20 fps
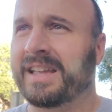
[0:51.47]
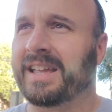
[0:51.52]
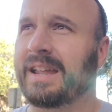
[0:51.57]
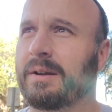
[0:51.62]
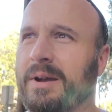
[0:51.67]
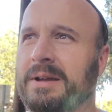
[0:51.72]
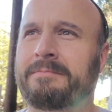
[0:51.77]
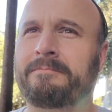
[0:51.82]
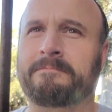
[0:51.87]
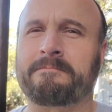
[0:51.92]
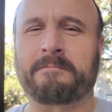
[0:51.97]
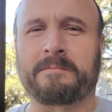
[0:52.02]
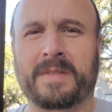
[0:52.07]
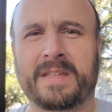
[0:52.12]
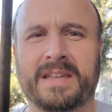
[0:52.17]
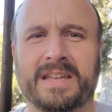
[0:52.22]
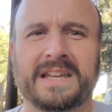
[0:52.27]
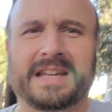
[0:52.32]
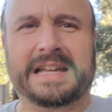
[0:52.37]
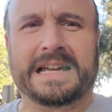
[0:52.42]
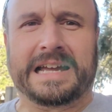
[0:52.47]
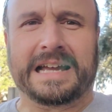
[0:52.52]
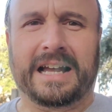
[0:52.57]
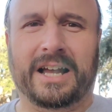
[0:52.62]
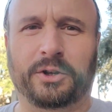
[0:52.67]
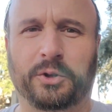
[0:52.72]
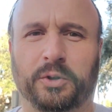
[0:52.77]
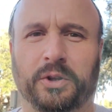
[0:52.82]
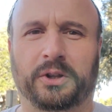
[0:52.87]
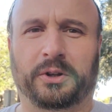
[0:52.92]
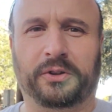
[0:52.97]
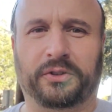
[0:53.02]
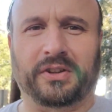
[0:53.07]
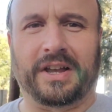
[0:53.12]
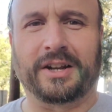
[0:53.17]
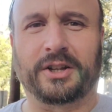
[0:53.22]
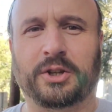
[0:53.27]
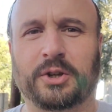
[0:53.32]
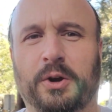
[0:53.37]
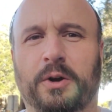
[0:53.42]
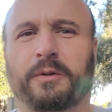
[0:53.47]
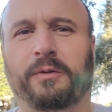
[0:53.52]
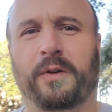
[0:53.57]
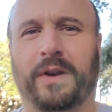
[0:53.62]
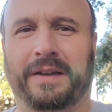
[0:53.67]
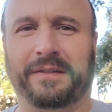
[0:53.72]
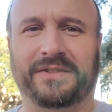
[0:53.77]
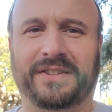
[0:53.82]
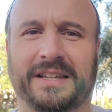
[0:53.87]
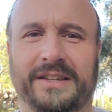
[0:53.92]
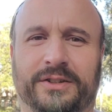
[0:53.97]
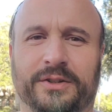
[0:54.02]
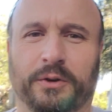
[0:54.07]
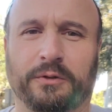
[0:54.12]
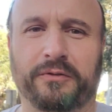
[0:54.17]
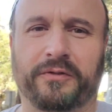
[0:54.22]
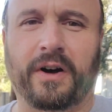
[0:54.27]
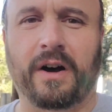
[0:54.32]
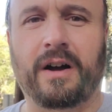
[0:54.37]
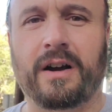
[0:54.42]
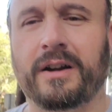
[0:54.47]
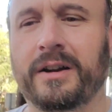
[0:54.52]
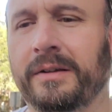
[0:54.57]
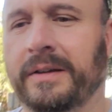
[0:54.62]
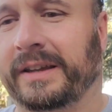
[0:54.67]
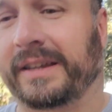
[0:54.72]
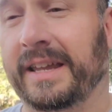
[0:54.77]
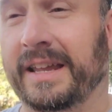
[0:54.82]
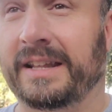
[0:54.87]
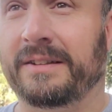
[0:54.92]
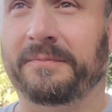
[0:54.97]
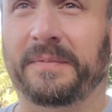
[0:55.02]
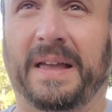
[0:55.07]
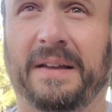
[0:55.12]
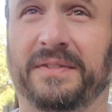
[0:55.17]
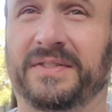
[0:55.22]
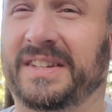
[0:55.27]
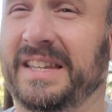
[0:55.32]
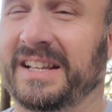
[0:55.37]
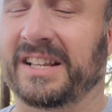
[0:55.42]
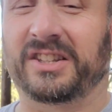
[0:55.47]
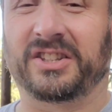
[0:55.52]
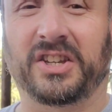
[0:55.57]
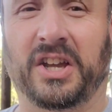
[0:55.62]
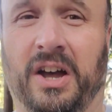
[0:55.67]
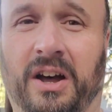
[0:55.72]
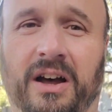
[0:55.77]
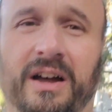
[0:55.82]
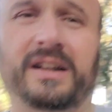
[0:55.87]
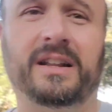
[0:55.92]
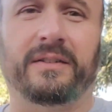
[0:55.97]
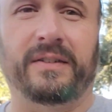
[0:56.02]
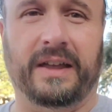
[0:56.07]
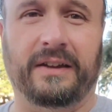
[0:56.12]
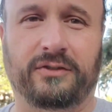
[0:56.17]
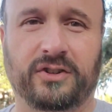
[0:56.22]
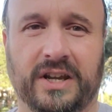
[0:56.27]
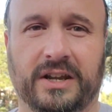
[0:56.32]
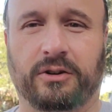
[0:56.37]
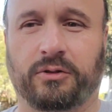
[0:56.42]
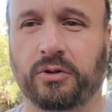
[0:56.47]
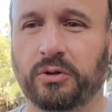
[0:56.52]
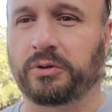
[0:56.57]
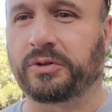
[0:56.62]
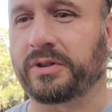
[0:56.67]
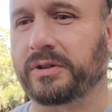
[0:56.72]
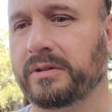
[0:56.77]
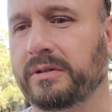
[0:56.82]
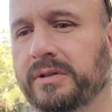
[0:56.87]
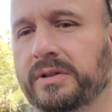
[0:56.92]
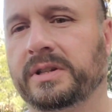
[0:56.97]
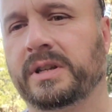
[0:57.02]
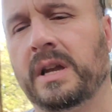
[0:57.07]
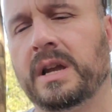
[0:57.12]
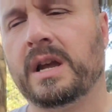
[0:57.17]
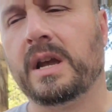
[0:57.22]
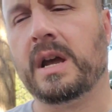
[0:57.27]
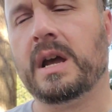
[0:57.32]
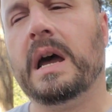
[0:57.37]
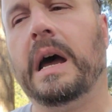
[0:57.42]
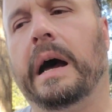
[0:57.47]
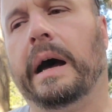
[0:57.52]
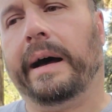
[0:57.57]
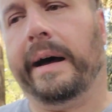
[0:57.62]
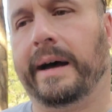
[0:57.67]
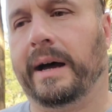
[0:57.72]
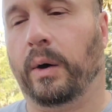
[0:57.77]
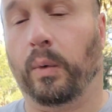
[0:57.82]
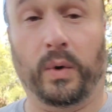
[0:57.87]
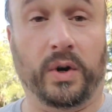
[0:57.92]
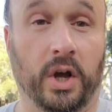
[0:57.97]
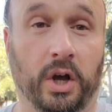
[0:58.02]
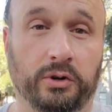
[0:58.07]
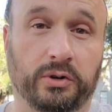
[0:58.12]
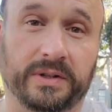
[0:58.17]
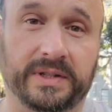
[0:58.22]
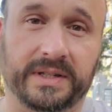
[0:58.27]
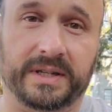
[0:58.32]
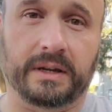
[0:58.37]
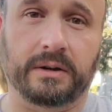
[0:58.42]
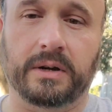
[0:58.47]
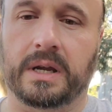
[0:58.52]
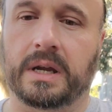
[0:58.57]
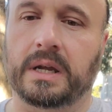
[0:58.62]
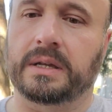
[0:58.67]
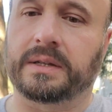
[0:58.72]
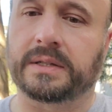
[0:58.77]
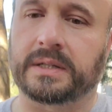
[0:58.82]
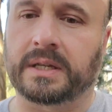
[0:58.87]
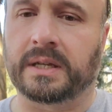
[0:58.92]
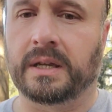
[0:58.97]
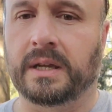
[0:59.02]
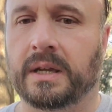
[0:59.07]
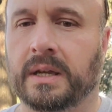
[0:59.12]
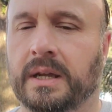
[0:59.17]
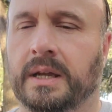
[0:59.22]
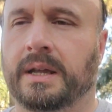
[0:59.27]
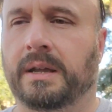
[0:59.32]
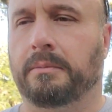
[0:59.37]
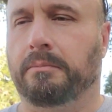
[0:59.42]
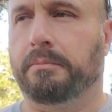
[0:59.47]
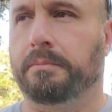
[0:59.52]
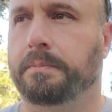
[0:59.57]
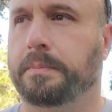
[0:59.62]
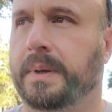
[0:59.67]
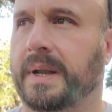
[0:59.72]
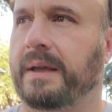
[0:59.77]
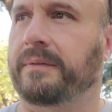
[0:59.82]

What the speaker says: Anyway, I'll do a little slideshow of what I've seen so far. Again, I've seen a ton of FJ Cruisers, 100 series, but